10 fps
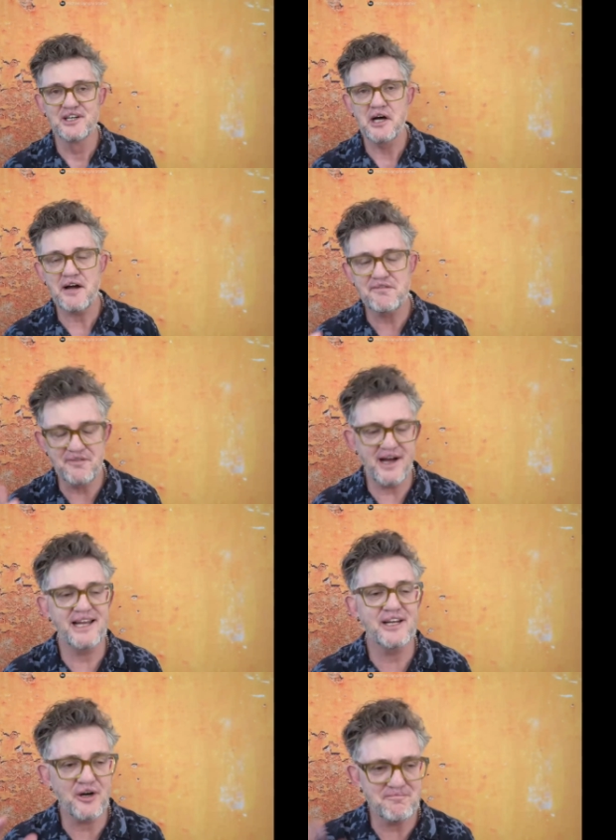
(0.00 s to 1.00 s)
I finally
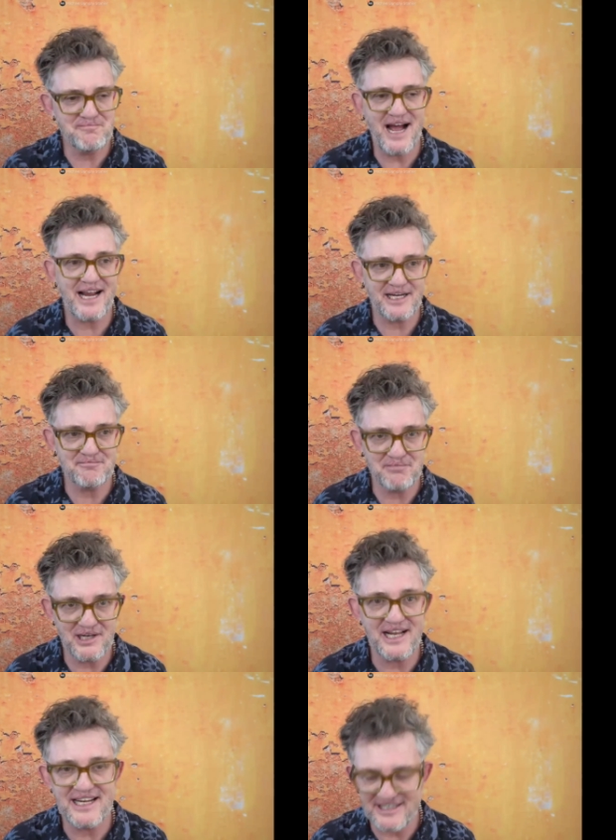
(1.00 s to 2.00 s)
got back and
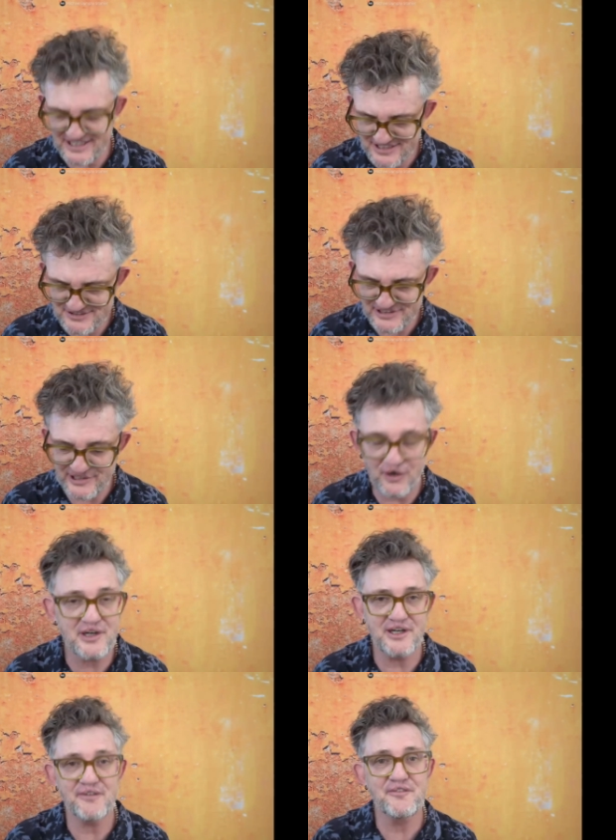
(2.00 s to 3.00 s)
played
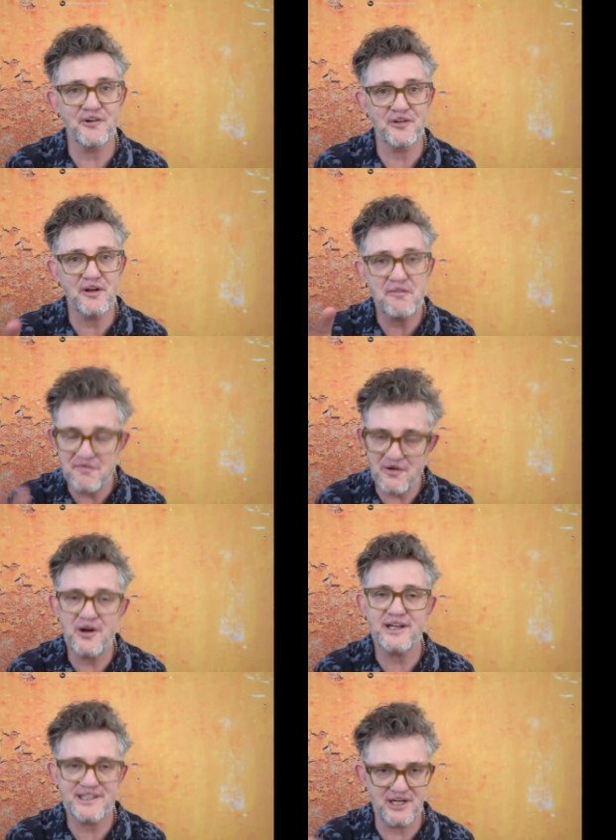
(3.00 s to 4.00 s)
soccer for the
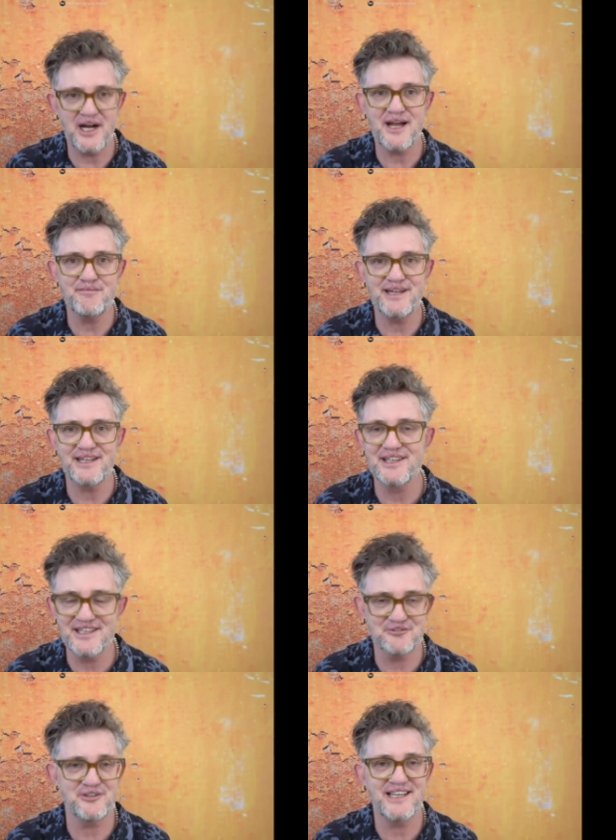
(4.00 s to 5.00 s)
first time in
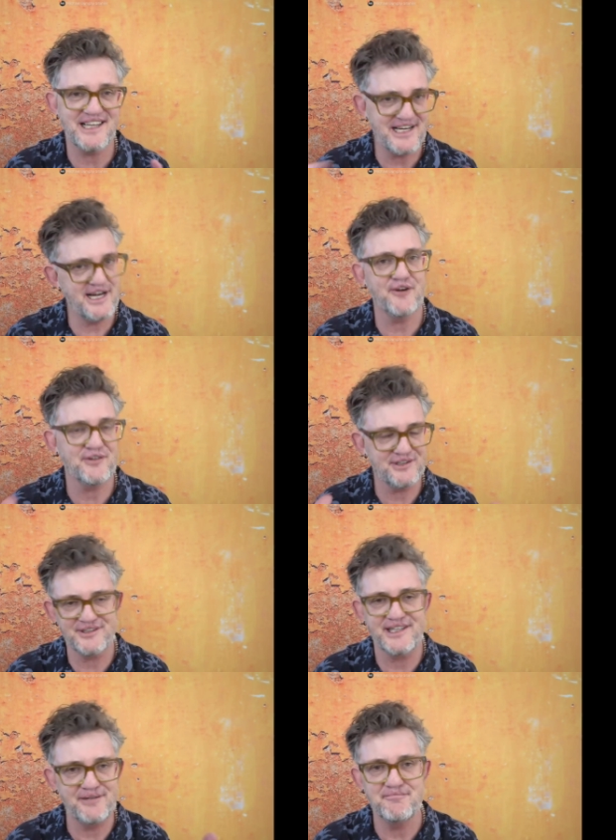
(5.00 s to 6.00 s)
literally a year and
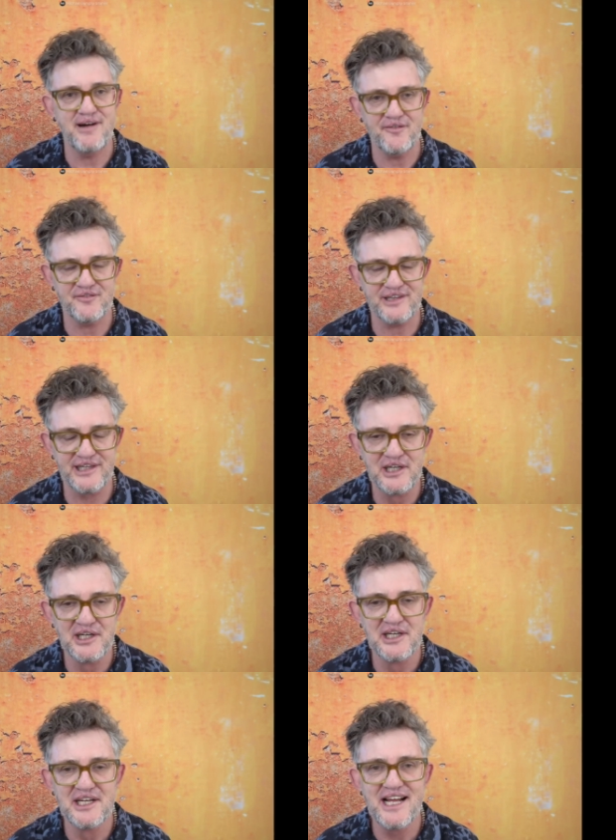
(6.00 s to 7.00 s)
some months.
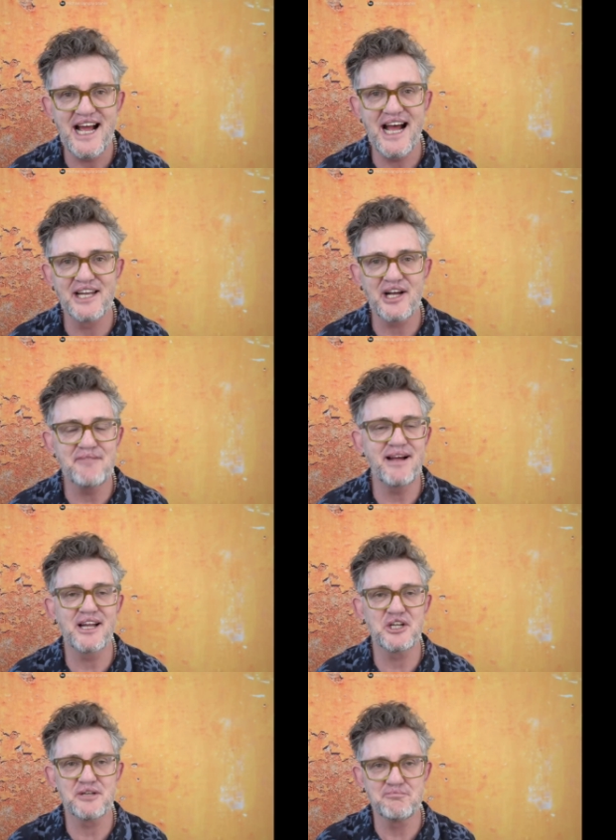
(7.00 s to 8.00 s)
And I
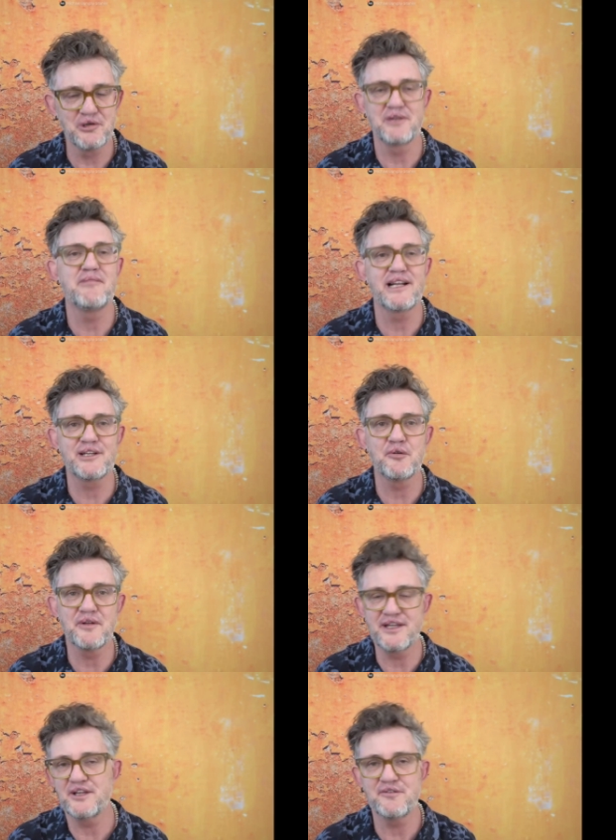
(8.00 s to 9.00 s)
managed to pull a muscle
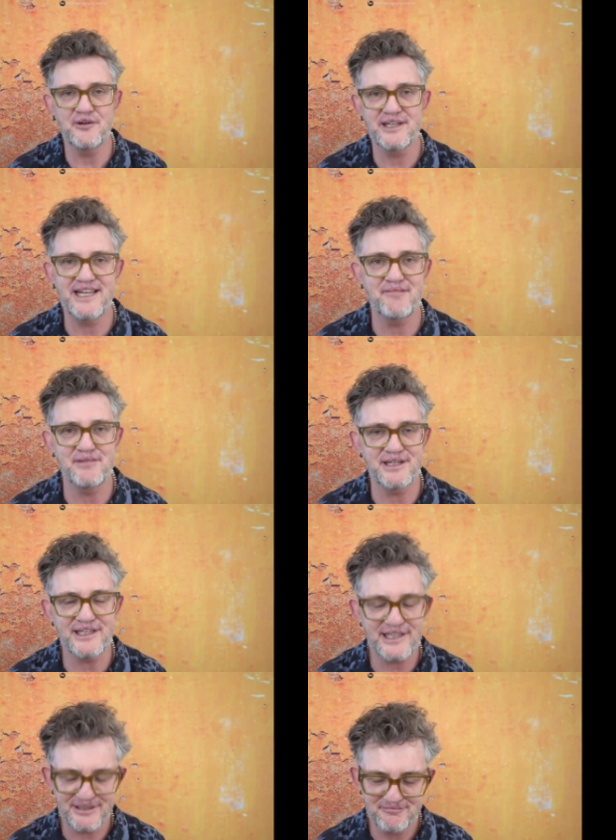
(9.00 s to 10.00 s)
within the first 10 minutes.